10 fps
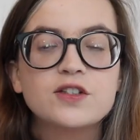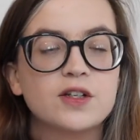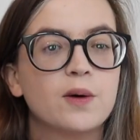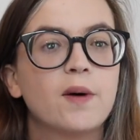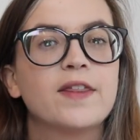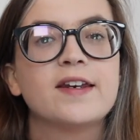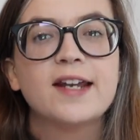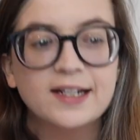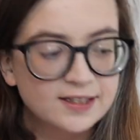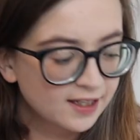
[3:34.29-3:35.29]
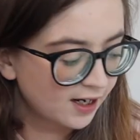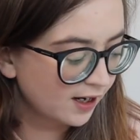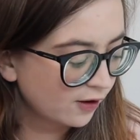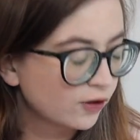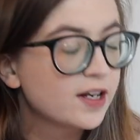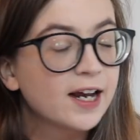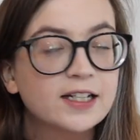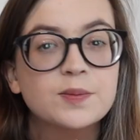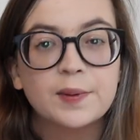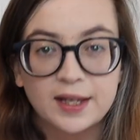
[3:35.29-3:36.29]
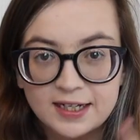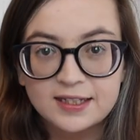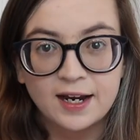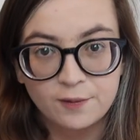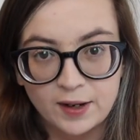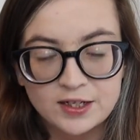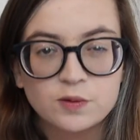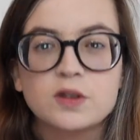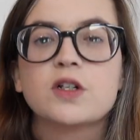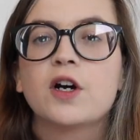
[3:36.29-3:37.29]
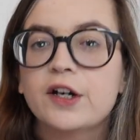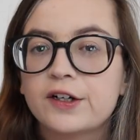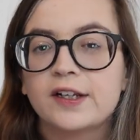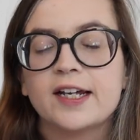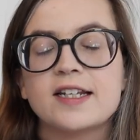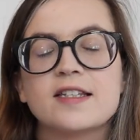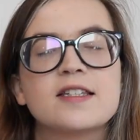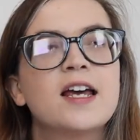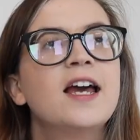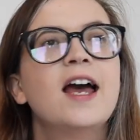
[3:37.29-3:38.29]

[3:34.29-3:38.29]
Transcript: So the next thing, or the next place I went, was Kirklands,